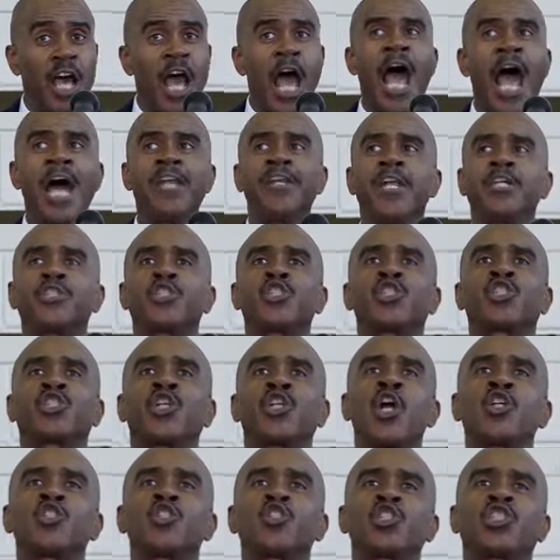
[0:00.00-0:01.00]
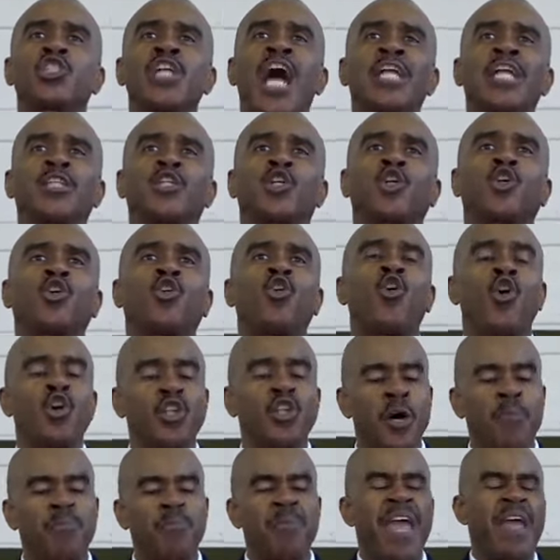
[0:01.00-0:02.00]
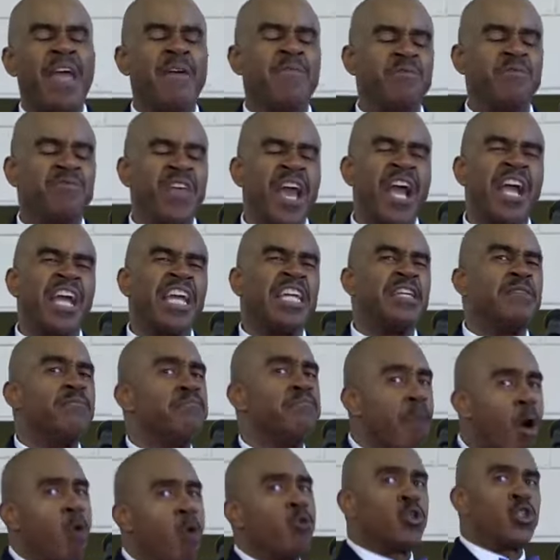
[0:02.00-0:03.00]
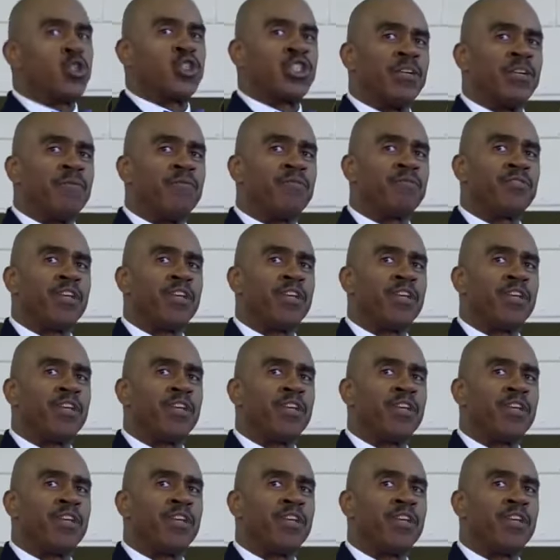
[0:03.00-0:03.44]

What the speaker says: And the church got caught up in their emotion